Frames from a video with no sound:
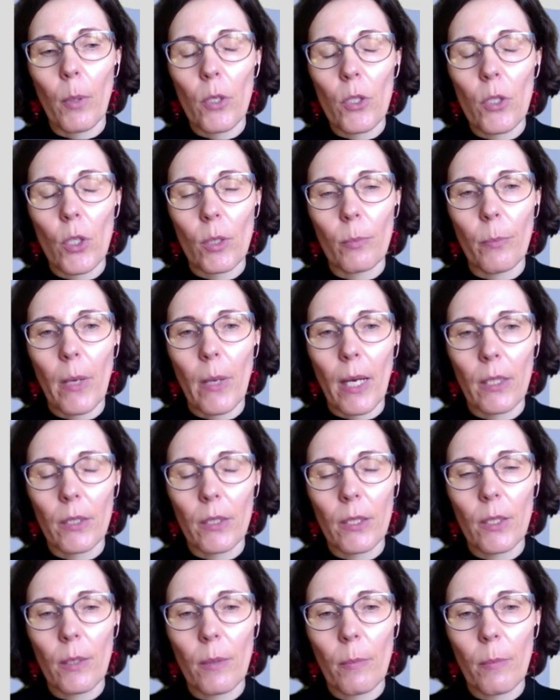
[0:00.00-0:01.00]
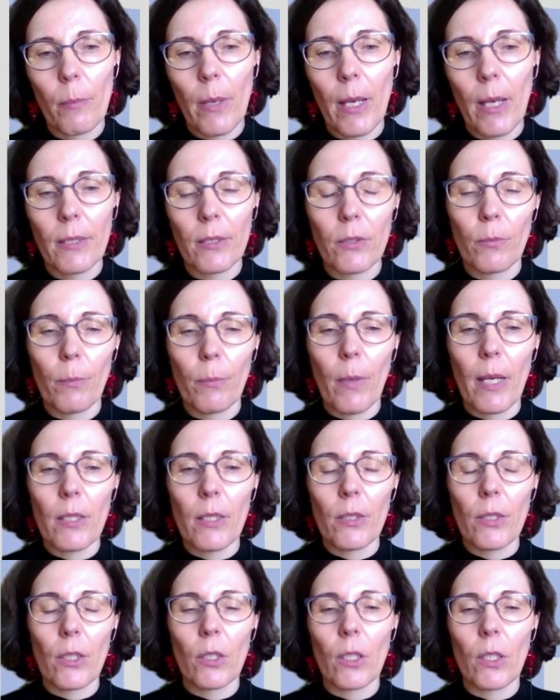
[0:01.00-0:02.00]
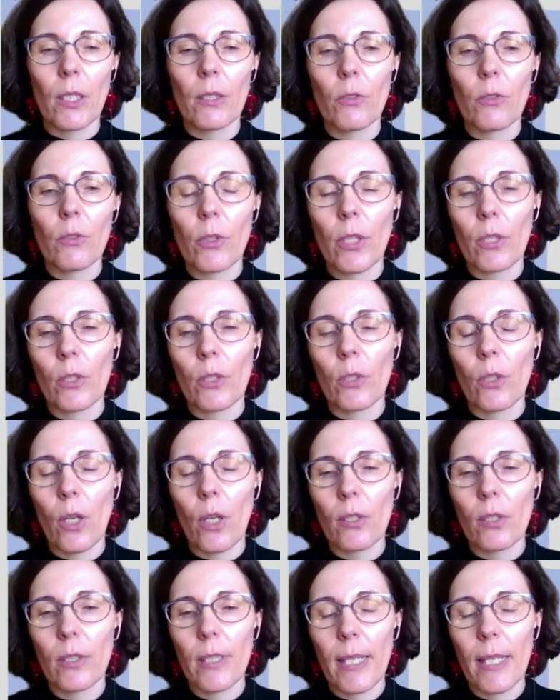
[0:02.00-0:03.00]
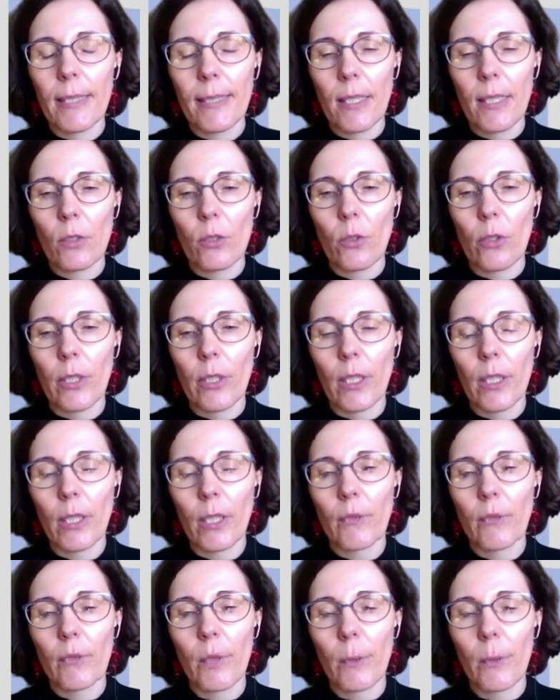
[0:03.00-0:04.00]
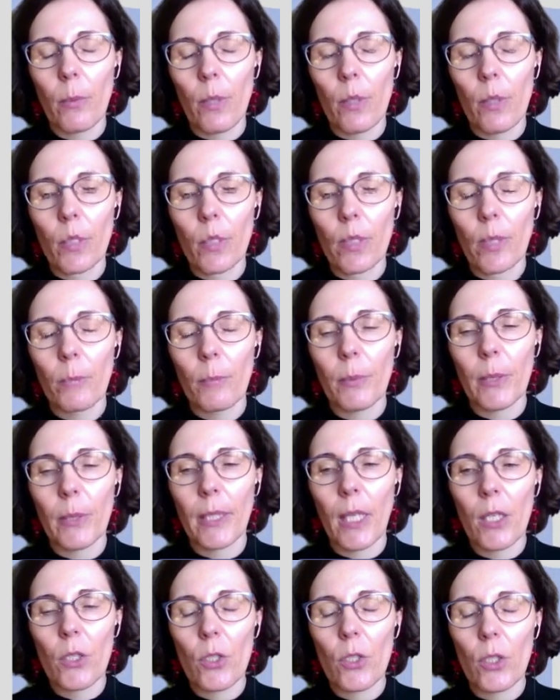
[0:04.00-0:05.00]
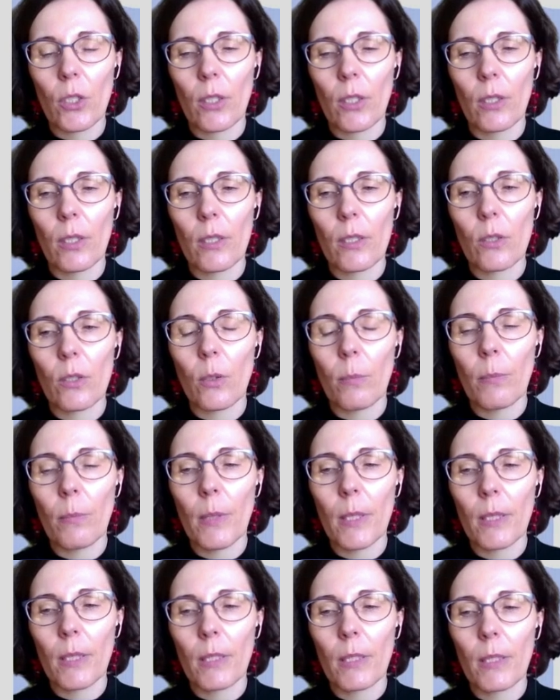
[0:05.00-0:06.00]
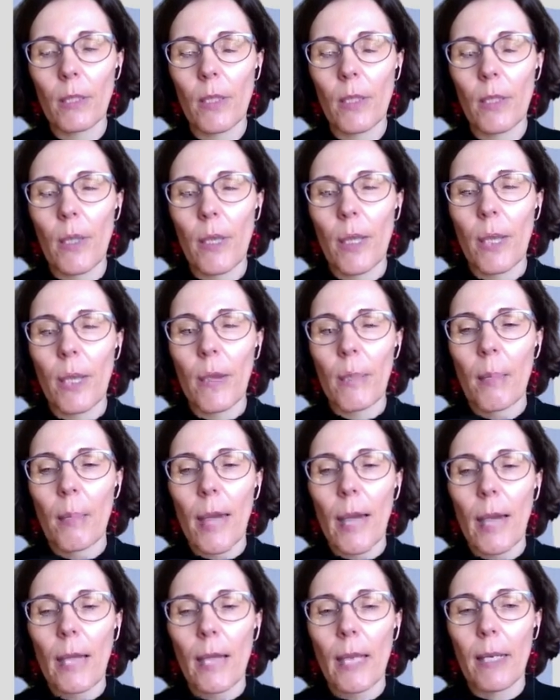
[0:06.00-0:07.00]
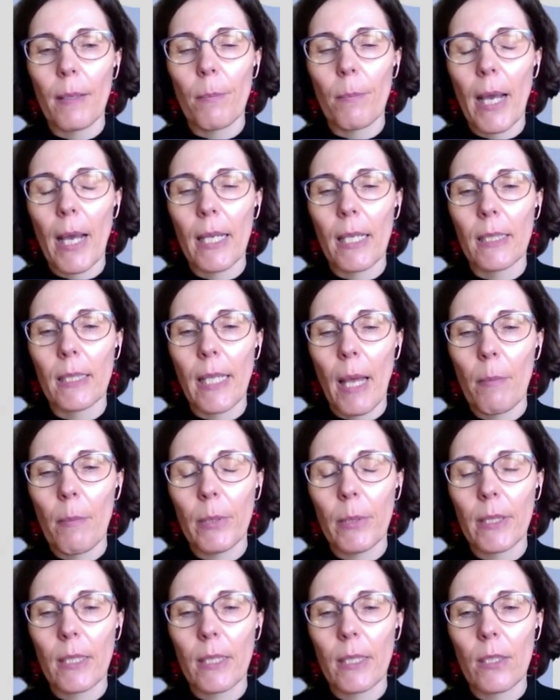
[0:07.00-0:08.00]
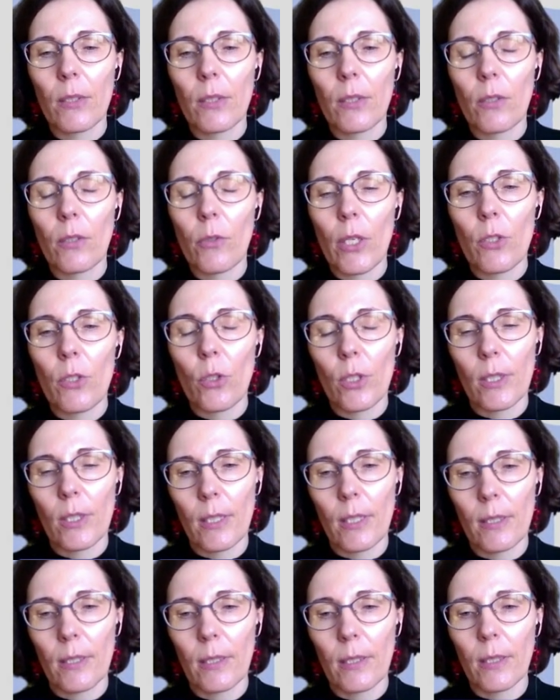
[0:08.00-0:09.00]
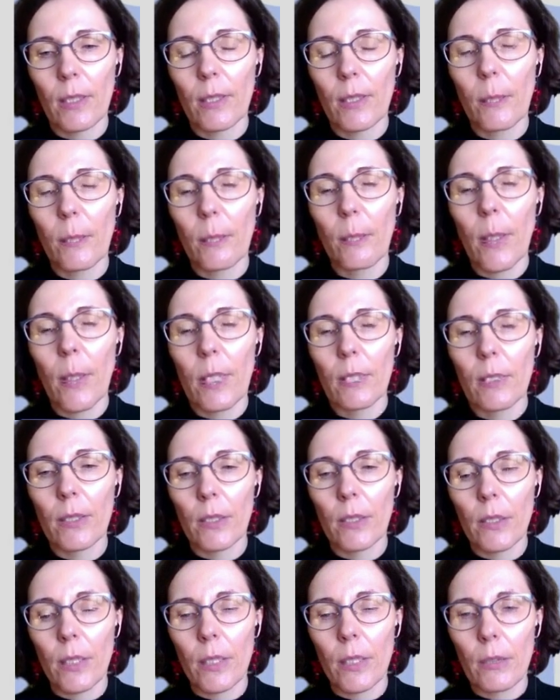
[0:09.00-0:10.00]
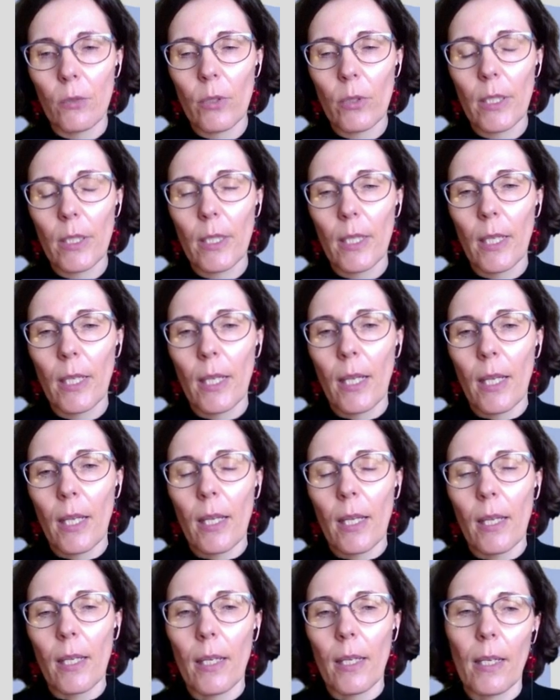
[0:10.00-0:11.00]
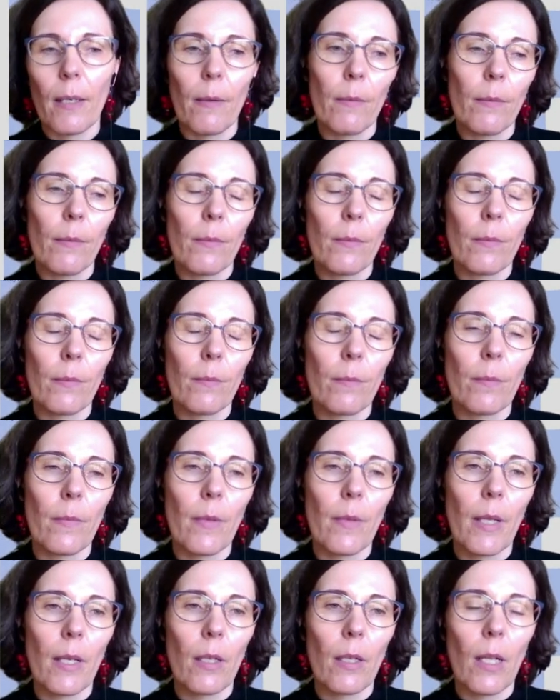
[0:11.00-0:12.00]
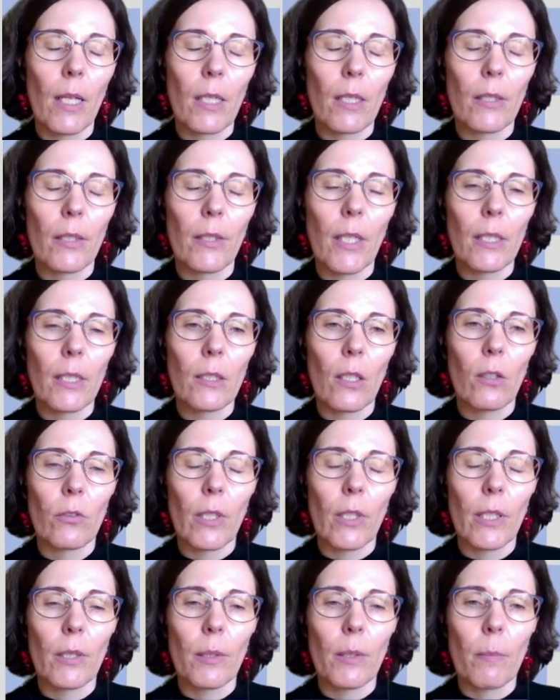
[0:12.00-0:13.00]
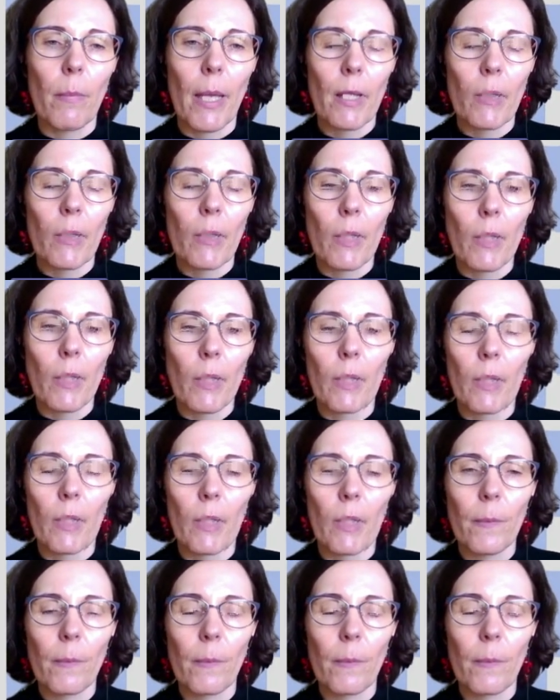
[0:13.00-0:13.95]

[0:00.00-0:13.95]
project partner in partner country is not necessary if the project application is submitted by an applicant registered in the partner country. Greta already mentioned,